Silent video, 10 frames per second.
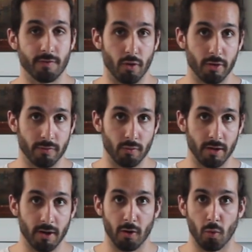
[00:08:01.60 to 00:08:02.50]

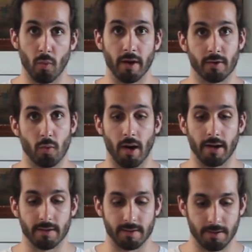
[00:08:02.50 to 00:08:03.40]
forcefully on one
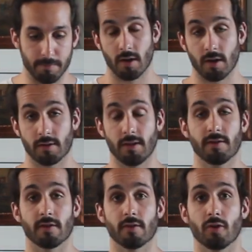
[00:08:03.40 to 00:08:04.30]
quality.
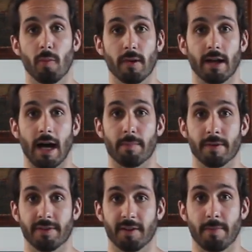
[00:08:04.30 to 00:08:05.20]
This normally
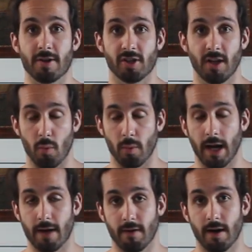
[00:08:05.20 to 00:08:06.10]
happens especially when we
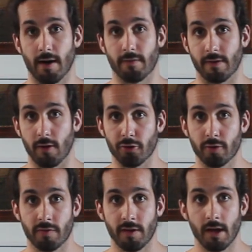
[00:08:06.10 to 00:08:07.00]
have a
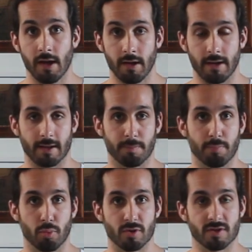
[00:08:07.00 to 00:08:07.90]
philosophy that
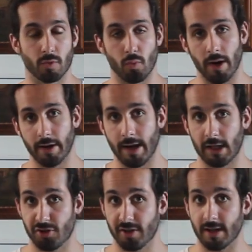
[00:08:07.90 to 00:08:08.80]
puts one
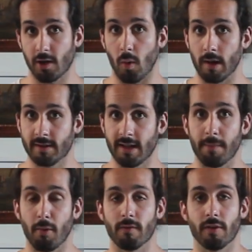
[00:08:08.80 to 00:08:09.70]
energetical quality
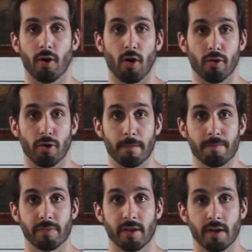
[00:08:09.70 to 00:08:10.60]
above the other.
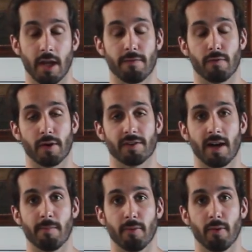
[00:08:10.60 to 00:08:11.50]
If, for
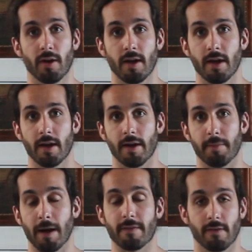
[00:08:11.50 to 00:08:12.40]
example,
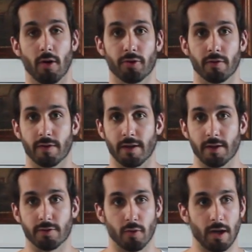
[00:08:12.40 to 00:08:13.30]
my philosophy
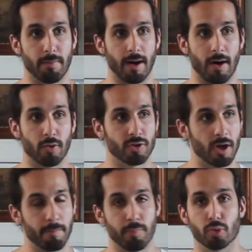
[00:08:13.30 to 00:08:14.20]
is all about
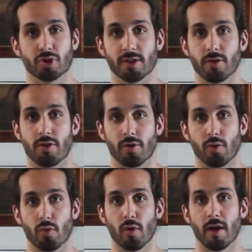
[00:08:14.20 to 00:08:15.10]
pushing
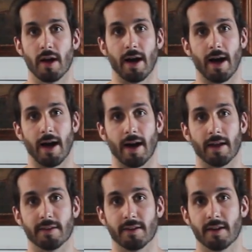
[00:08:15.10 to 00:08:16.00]
through
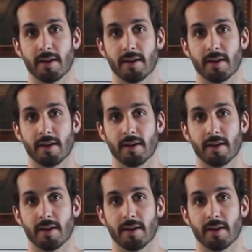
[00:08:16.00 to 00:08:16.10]
and